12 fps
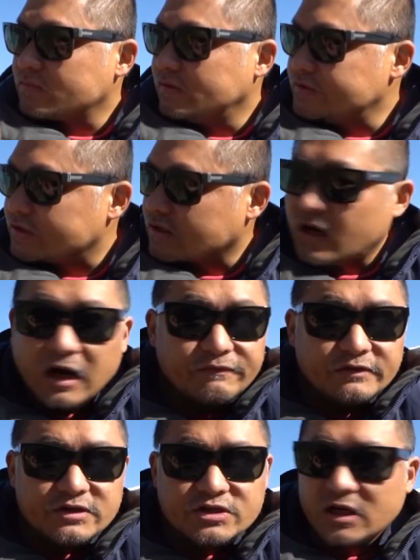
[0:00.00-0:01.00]
There's a
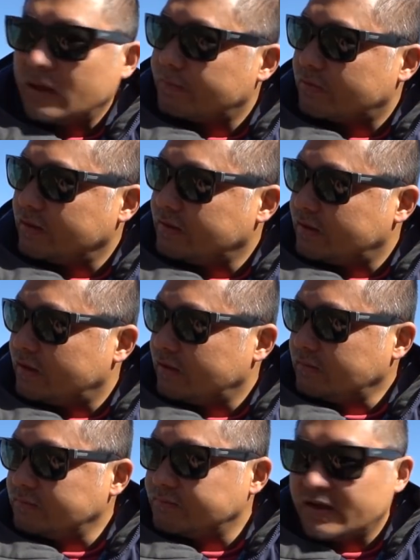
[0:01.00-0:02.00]
coffee shop right
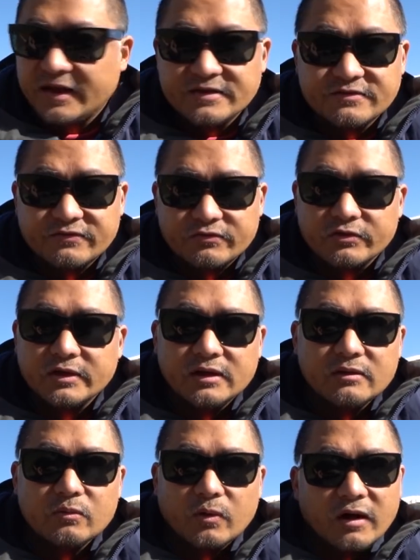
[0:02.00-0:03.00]
there that has
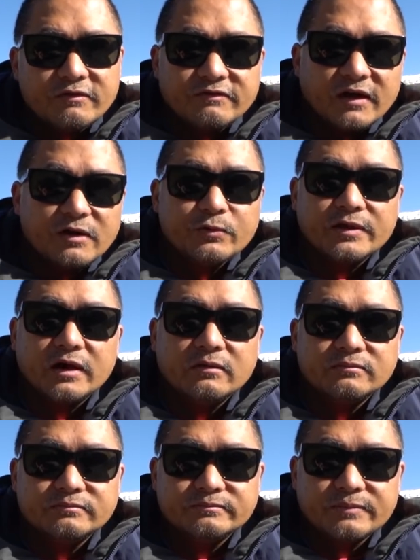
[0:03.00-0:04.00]
free Wi-Fi
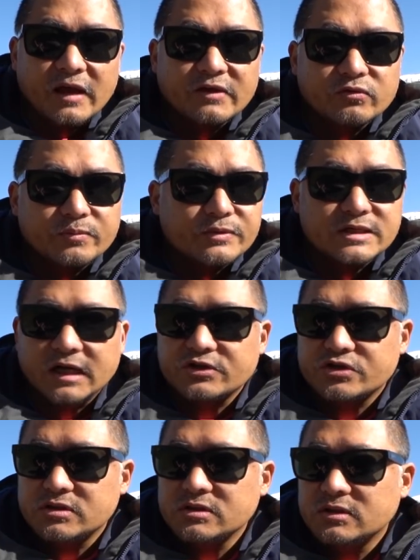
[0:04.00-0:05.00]
without password
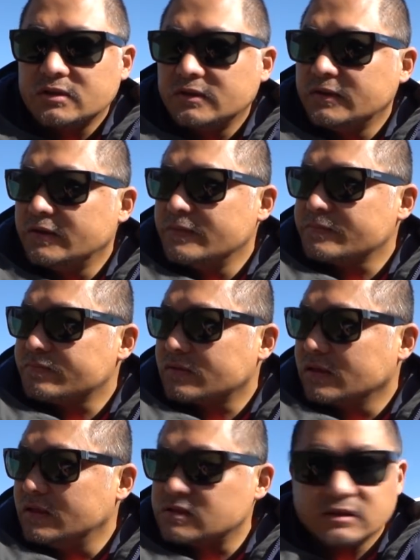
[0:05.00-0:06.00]
protection.
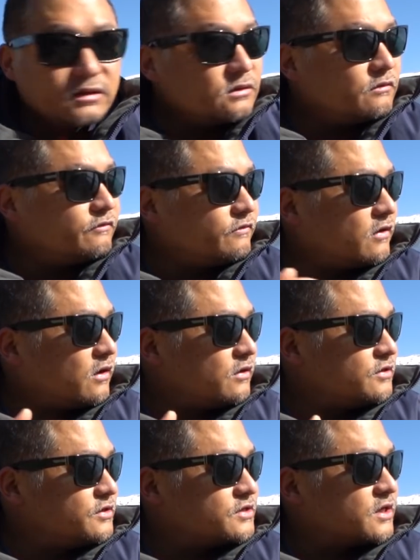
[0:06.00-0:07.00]
It's a little far
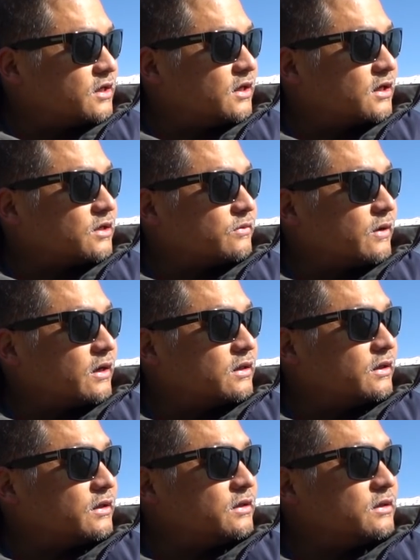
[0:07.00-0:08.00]
to just connect
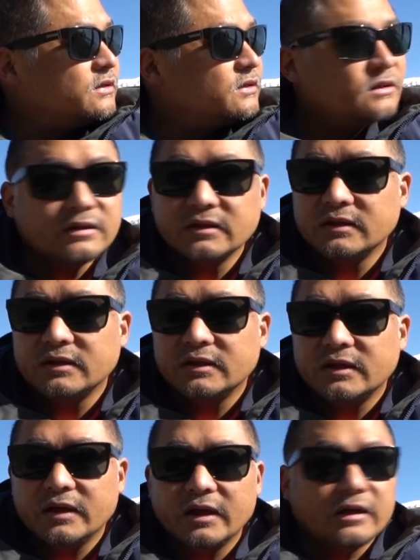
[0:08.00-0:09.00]
directly.
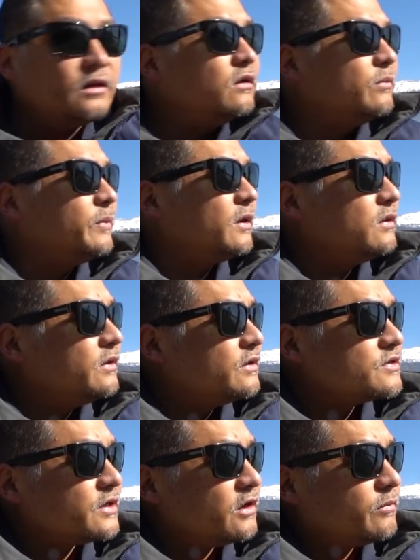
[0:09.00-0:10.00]
And apparently
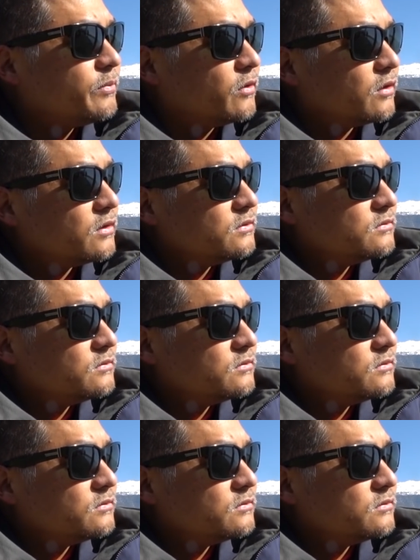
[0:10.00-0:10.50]
there's an airport.